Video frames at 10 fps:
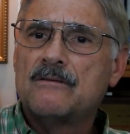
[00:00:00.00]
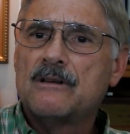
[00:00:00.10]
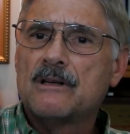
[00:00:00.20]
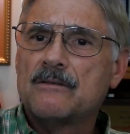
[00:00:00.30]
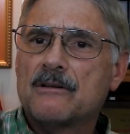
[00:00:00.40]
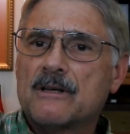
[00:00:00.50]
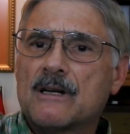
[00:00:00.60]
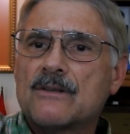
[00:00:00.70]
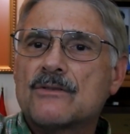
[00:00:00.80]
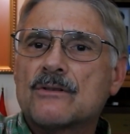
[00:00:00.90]
Very, very
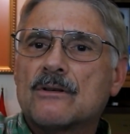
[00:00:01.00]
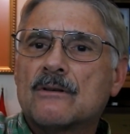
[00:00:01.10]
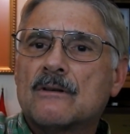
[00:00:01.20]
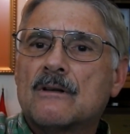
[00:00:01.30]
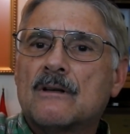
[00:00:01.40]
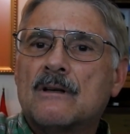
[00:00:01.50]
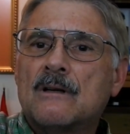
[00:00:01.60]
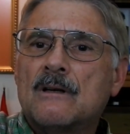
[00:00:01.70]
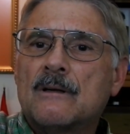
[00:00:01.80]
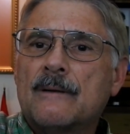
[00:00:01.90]
nice.
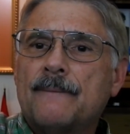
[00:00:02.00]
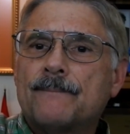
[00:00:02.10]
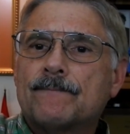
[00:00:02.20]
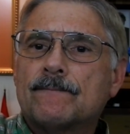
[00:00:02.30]
Yeah.